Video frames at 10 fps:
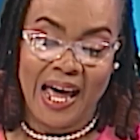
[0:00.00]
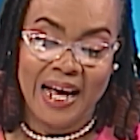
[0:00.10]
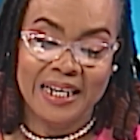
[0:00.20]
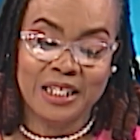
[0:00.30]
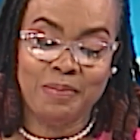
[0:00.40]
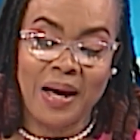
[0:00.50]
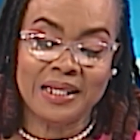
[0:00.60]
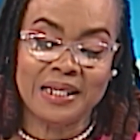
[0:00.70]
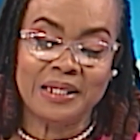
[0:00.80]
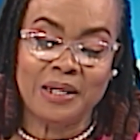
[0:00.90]
Despite
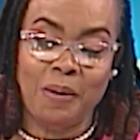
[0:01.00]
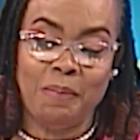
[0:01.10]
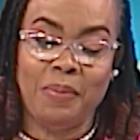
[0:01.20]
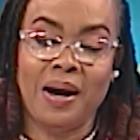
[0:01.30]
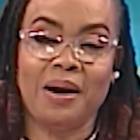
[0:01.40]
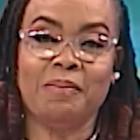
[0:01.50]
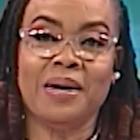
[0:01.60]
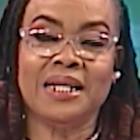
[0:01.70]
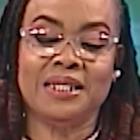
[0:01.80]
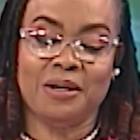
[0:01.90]
a subpar
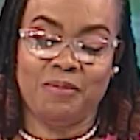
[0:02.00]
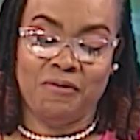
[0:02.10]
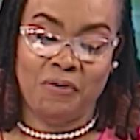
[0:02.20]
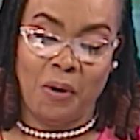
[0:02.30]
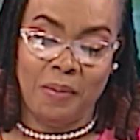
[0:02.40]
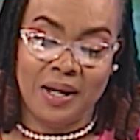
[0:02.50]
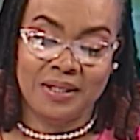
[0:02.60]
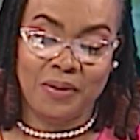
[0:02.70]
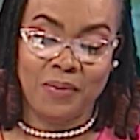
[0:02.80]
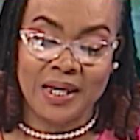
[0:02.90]
batting performance,
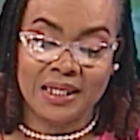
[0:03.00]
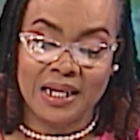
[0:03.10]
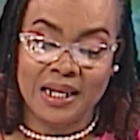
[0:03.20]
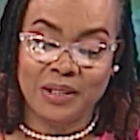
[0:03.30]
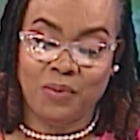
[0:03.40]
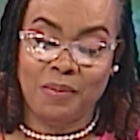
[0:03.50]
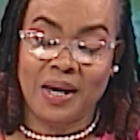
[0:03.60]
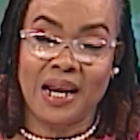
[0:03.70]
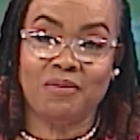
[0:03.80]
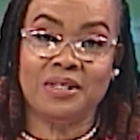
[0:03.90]
the West Indies
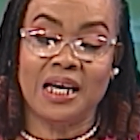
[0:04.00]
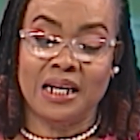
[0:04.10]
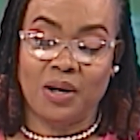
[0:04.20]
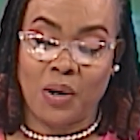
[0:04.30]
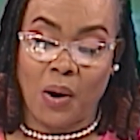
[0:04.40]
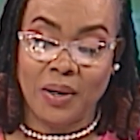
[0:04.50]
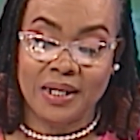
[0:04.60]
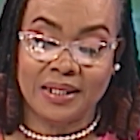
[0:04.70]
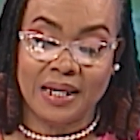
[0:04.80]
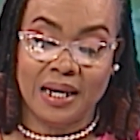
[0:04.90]
women have taken an
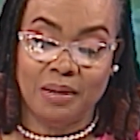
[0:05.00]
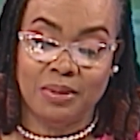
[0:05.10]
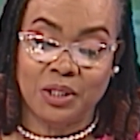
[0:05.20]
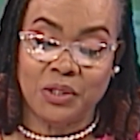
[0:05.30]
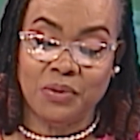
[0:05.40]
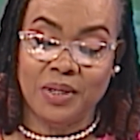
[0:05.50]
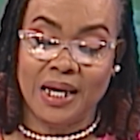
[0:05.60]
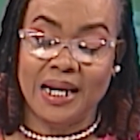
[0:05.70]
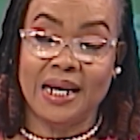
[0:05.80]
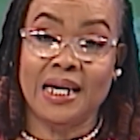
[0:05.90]
unassailable
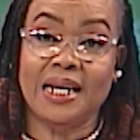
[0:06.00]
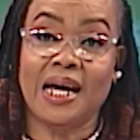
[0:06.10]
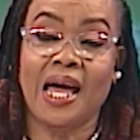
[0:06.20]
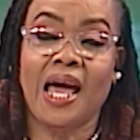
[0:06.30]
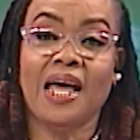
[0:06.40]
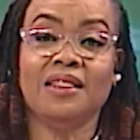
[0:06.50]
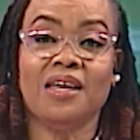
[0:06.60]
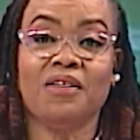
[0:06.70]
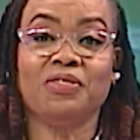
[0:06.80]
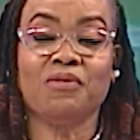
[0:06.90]
2-0 lead in
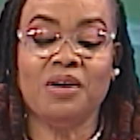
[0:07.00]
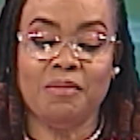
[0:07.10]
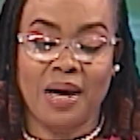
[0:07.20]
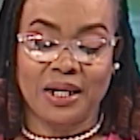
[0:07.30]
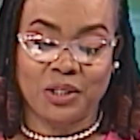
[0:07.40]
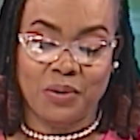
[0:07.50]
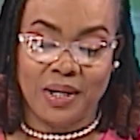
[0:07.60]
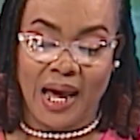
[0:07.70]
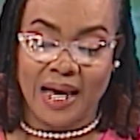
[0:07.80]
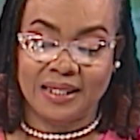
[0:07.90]
their 3-match
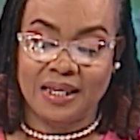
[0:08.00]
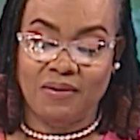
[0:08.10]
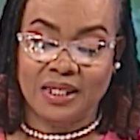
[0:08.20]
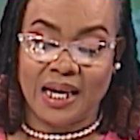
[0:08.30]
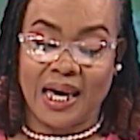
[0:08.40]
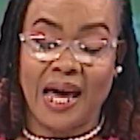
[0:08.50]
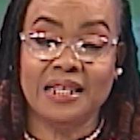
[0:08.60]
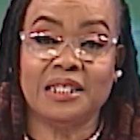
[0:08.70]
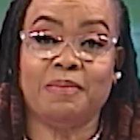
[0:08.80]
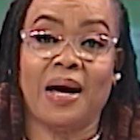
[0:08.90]
ODI series
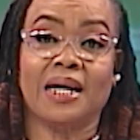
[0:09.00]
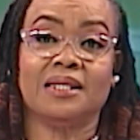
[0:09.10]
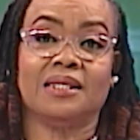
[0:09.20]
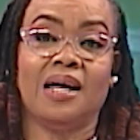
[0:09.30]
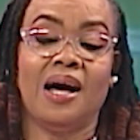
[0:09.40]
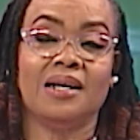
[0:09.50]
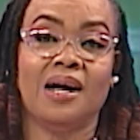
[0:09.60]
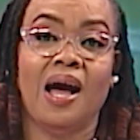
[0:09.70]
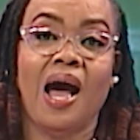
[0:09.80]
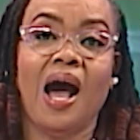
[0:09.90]
against Pakistan
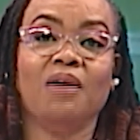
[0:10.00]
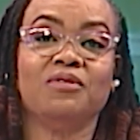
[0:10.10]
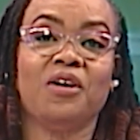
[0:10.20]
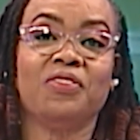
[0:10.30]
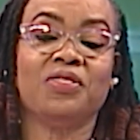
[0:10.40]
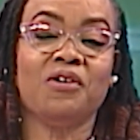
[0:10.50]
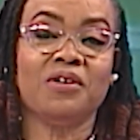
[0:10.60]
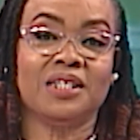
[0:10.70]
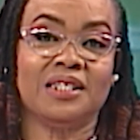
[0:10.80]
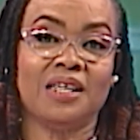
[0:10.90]
after a
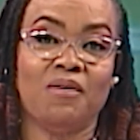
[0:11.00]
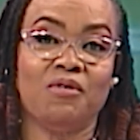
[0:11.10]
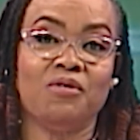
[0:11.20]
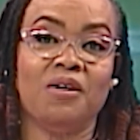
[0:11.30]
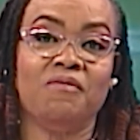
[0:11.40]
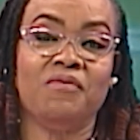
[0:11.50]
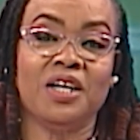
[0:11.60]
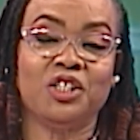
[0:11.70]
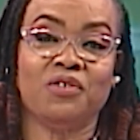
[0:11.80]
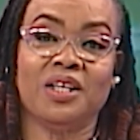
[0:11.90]
37-run
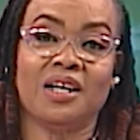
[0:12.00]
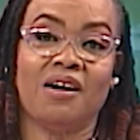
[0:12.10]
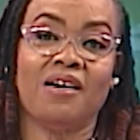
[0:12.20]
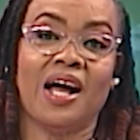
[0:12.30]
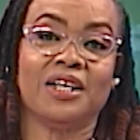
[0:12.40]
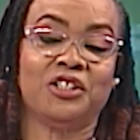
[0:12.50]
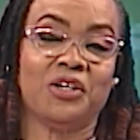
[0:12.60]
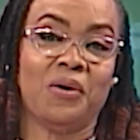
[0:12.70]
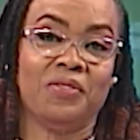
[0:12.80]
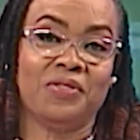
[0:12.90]
victory in
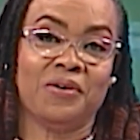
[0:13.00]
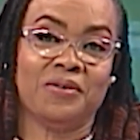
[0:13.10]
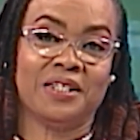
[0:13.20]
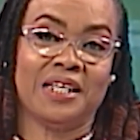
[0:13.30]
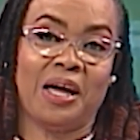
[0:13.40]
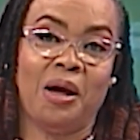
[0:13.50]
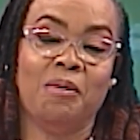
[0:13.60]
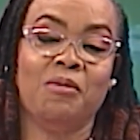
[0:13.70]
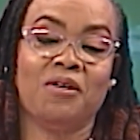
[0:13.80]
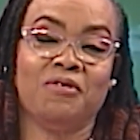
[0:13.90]
Karachi on Thursday.
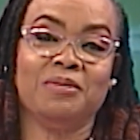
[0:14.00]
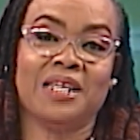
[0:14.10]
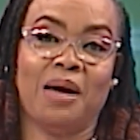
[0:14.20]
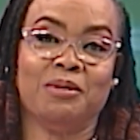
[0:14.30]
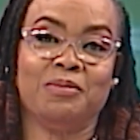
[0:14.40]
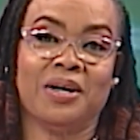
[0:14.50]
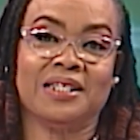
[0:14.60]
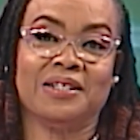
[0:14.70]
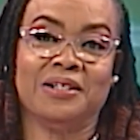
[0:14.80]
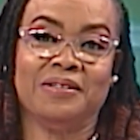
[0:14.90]
More from Simon
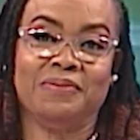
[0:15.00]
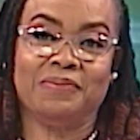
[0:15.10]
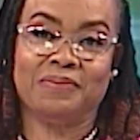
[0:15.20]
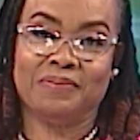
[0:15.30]
Preston.